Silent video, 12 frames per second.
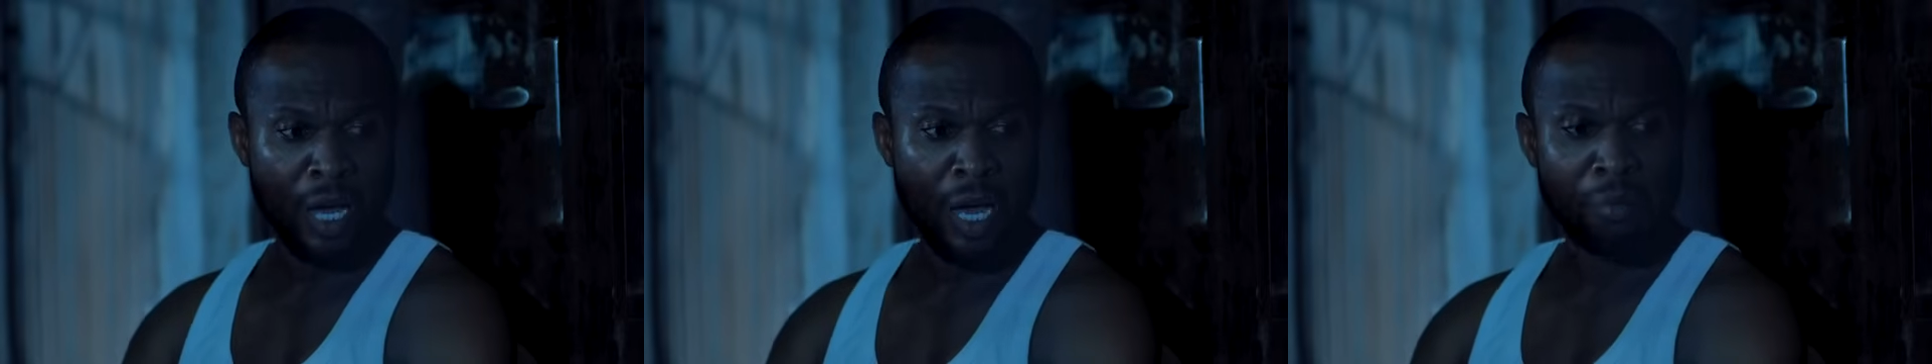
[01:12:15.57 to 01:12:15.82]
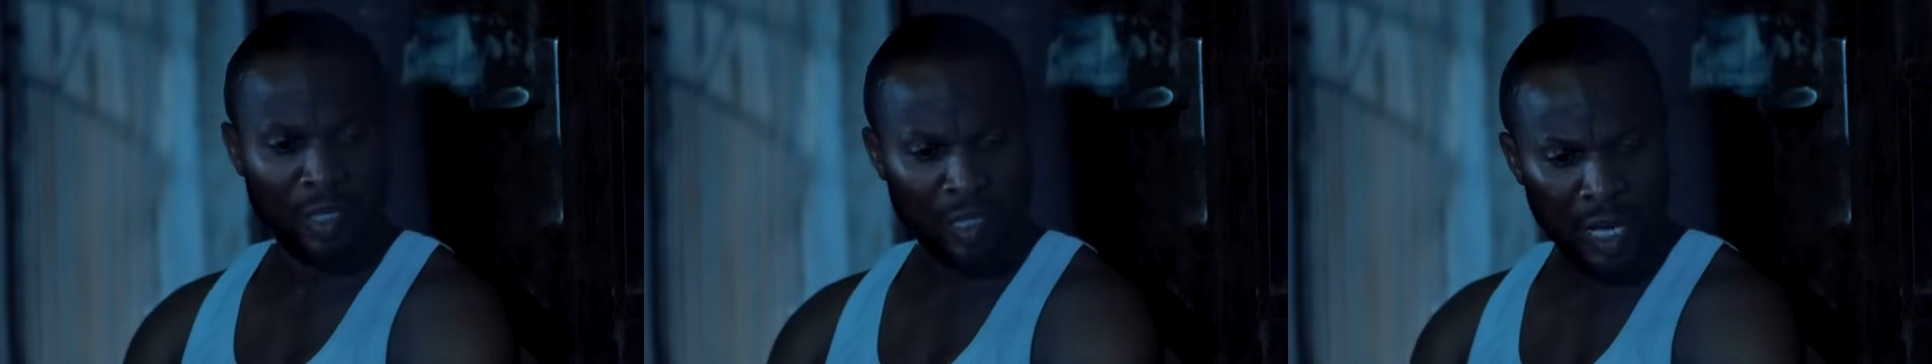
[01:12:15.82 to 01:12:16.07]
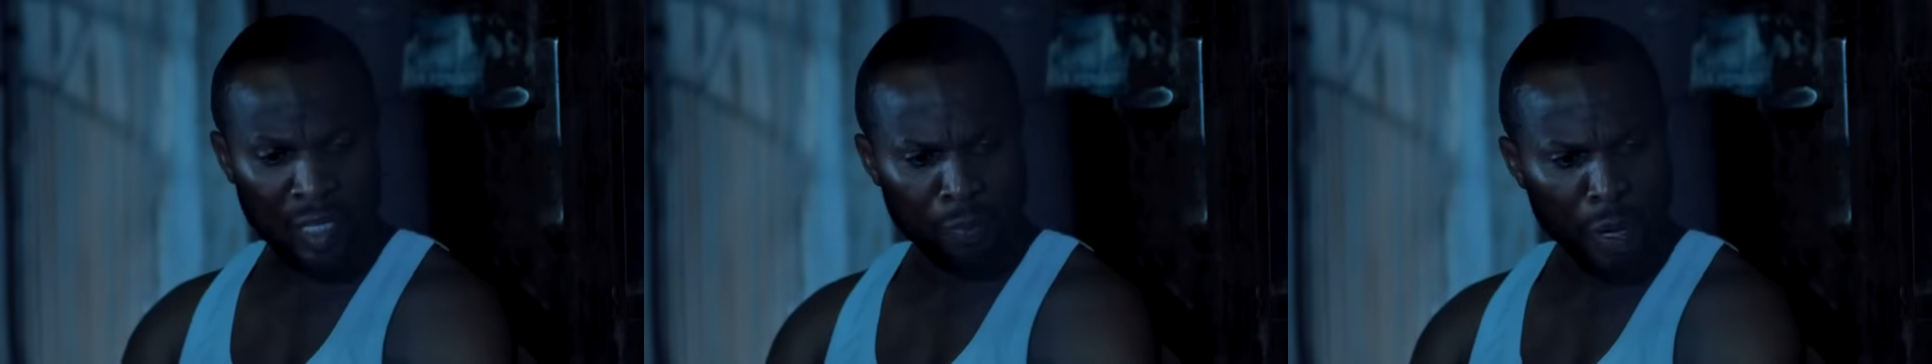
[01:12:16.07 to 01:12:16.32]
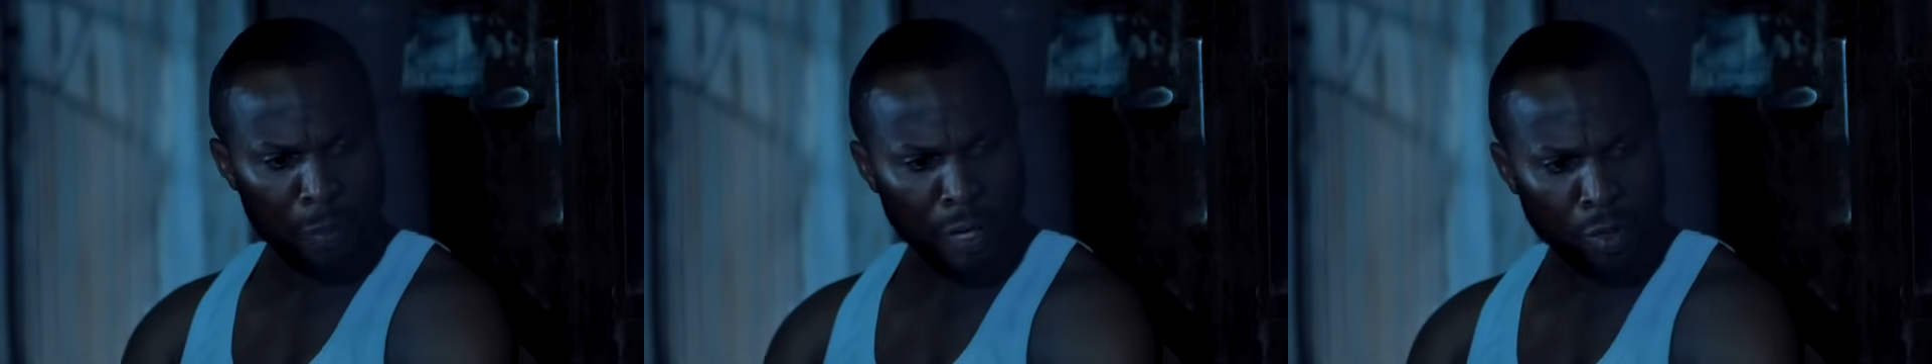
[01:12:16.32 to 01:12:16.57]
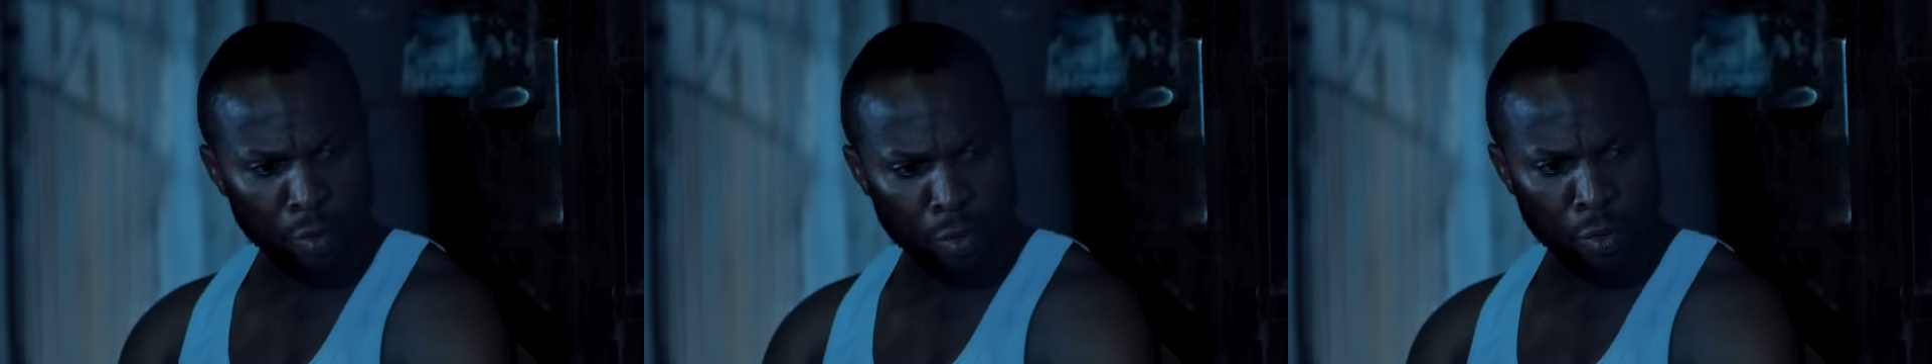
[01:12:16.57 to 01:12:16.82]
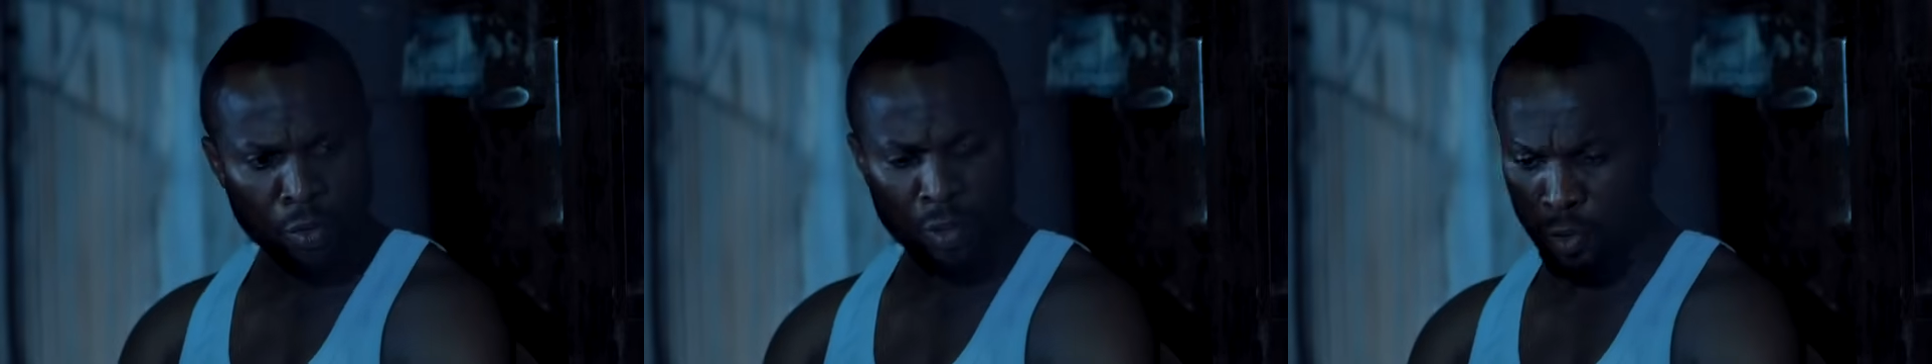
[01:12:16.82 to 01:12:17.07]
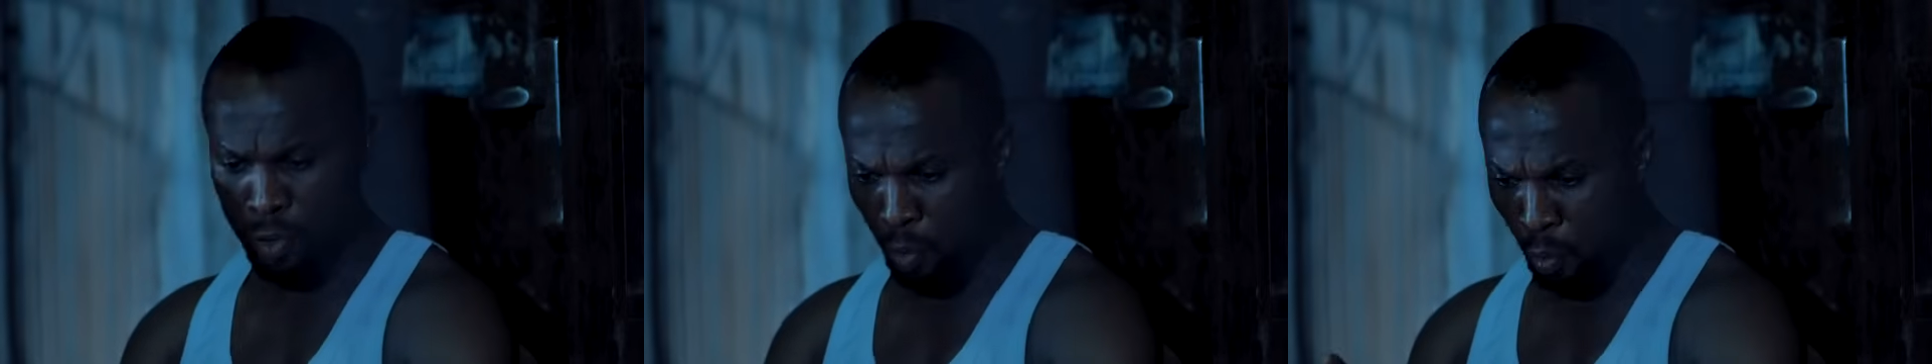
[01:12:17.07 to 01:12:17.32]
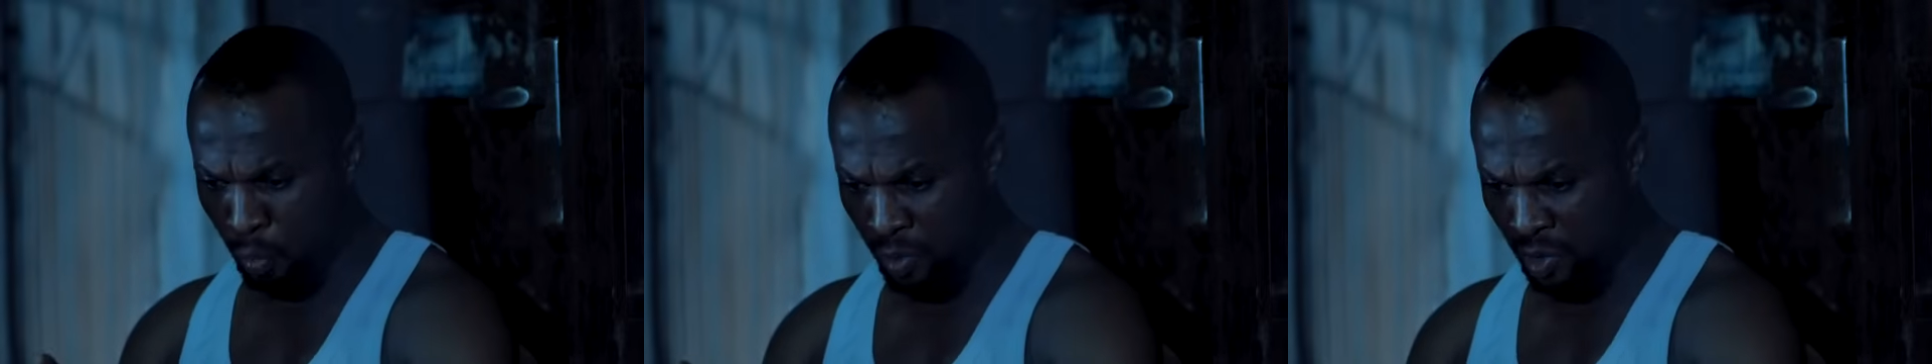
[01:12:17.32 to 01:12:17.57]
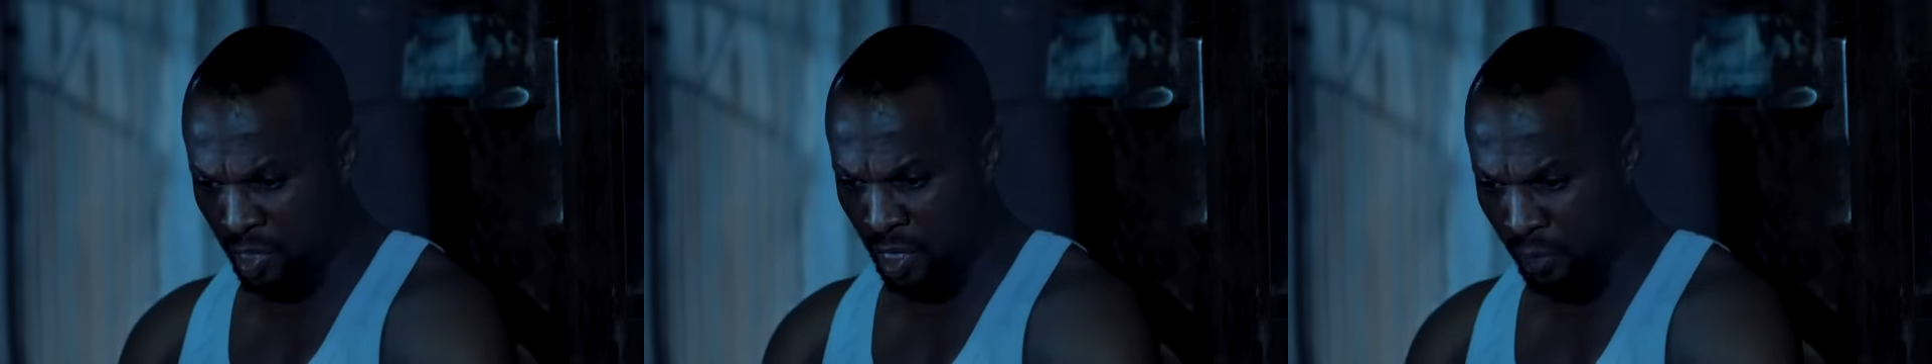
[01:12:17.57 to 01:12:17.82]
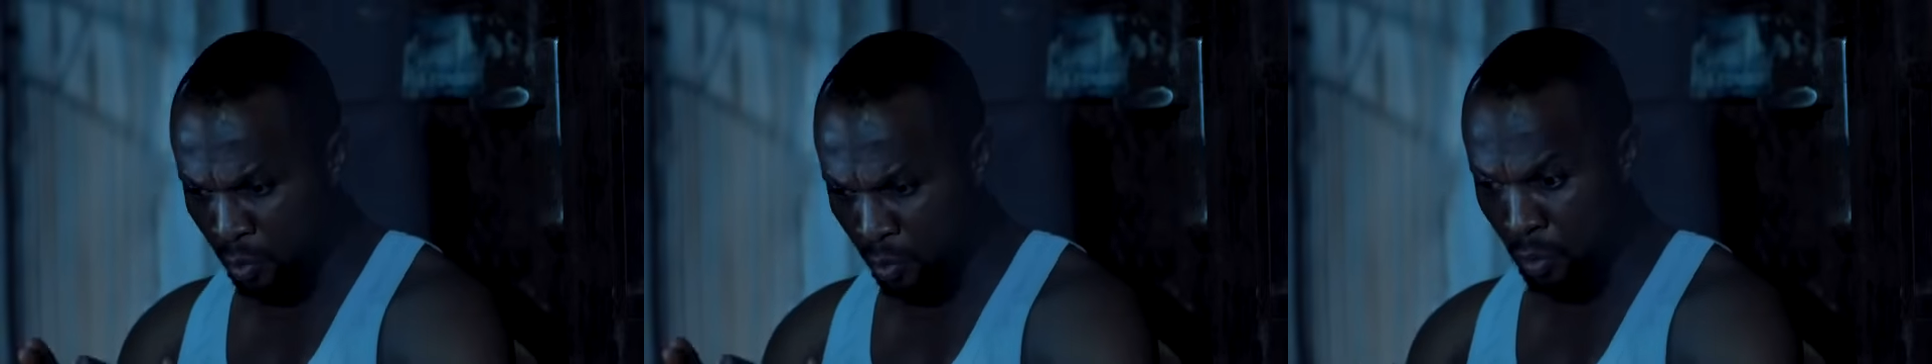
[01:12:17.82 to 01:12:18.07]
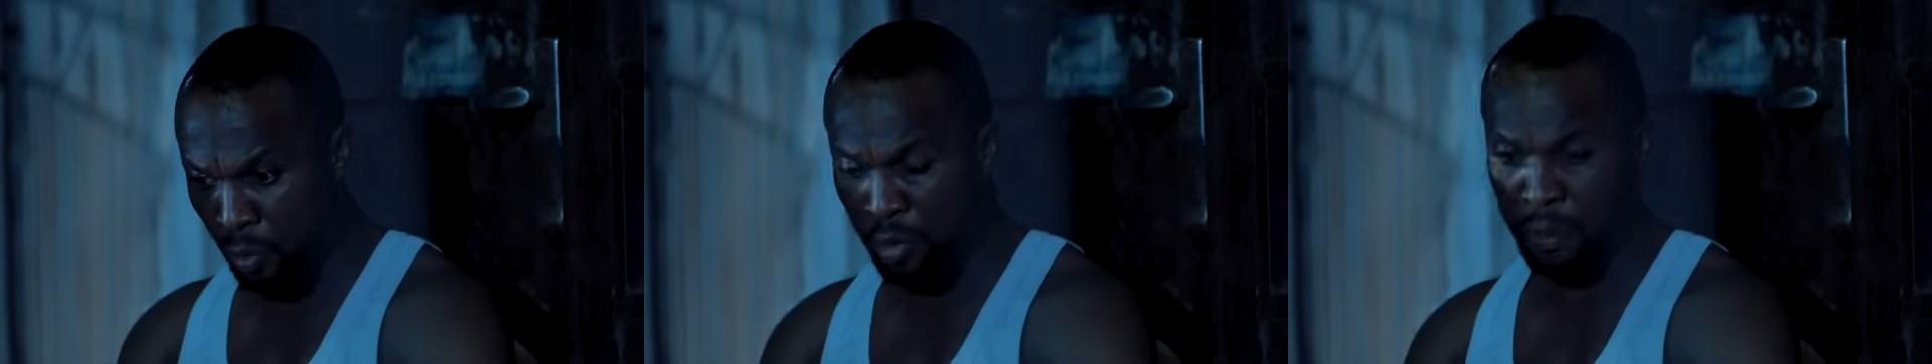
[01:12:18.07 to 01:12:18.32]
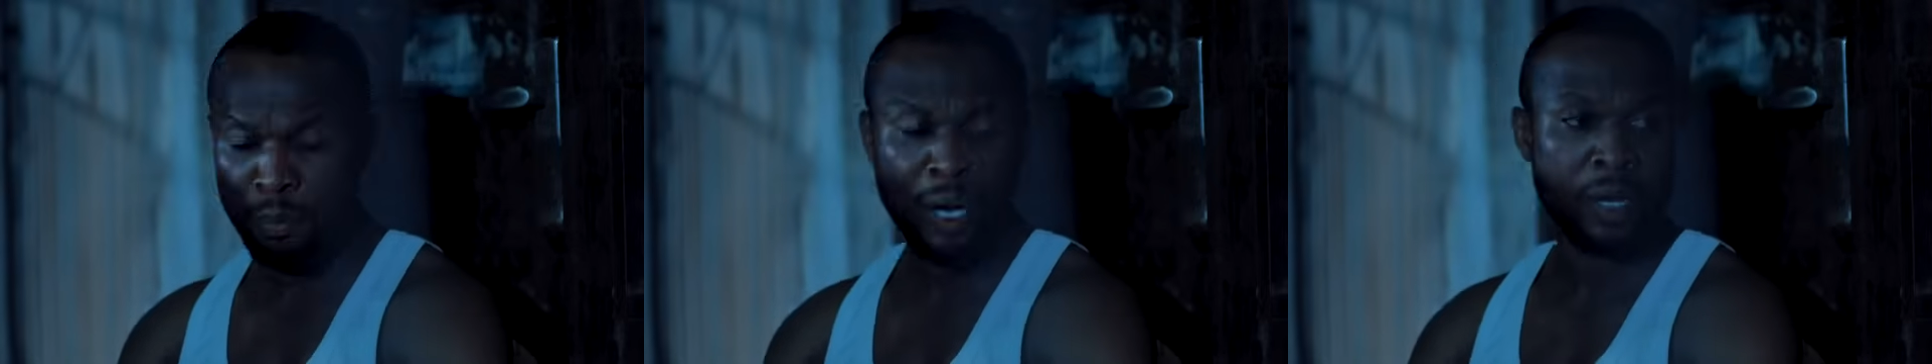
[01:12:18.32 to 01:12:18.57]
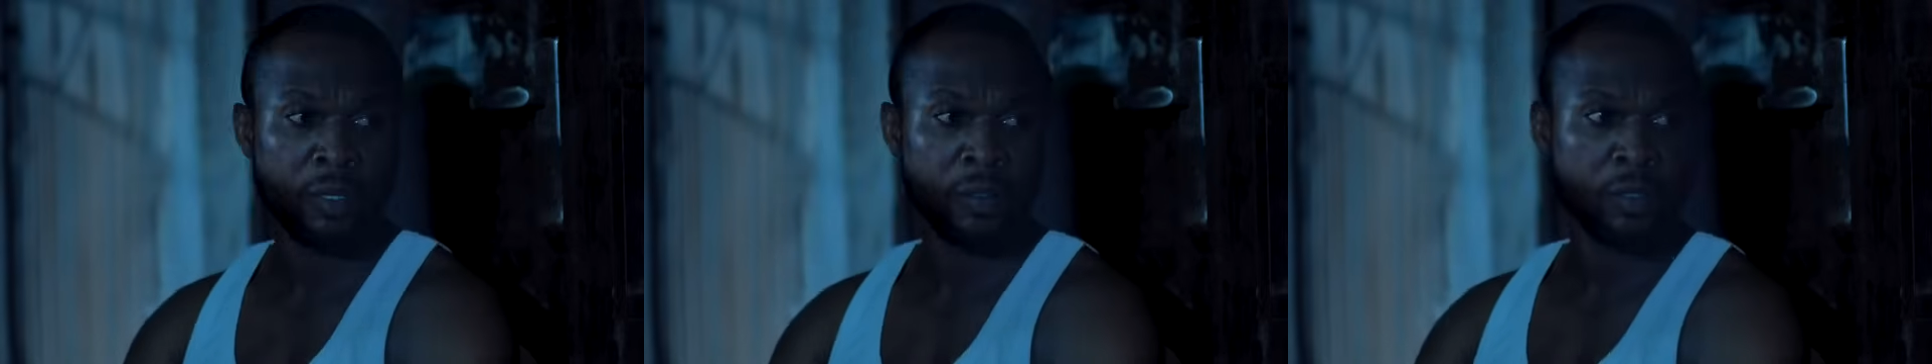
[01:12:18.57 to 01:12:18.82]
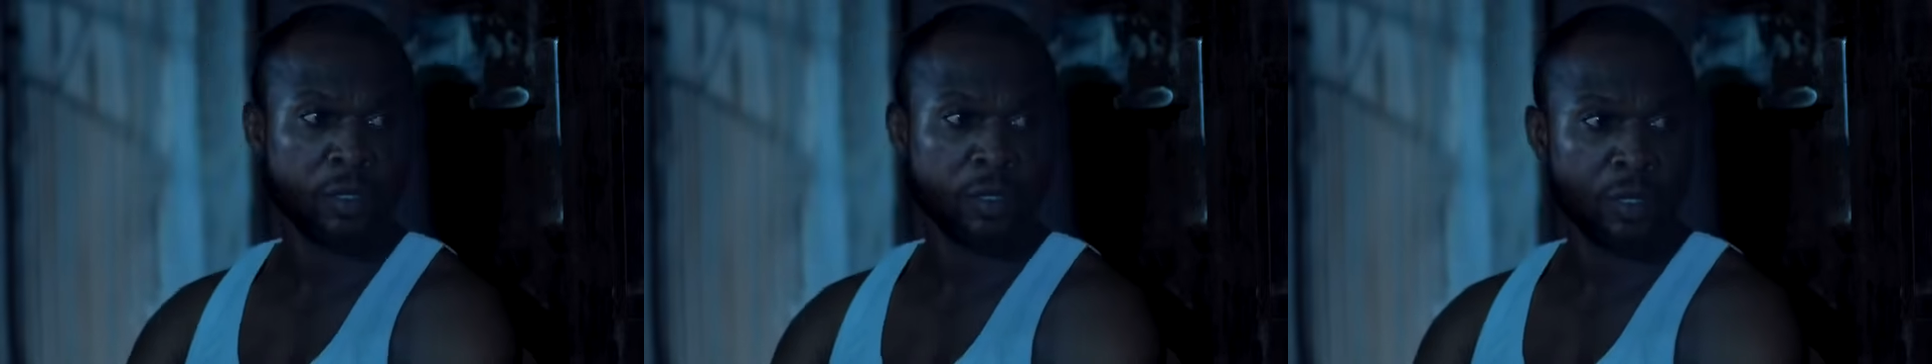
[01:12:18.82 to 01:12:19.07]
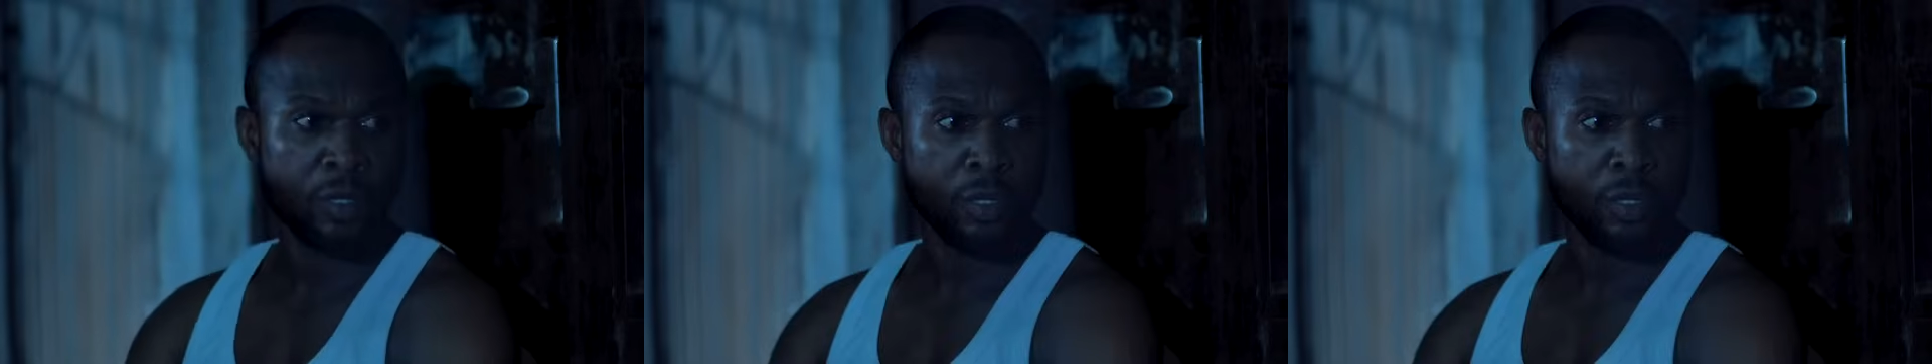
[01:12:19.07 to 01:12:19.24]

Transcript: And besides, Papa knows who deserves to go to the palace.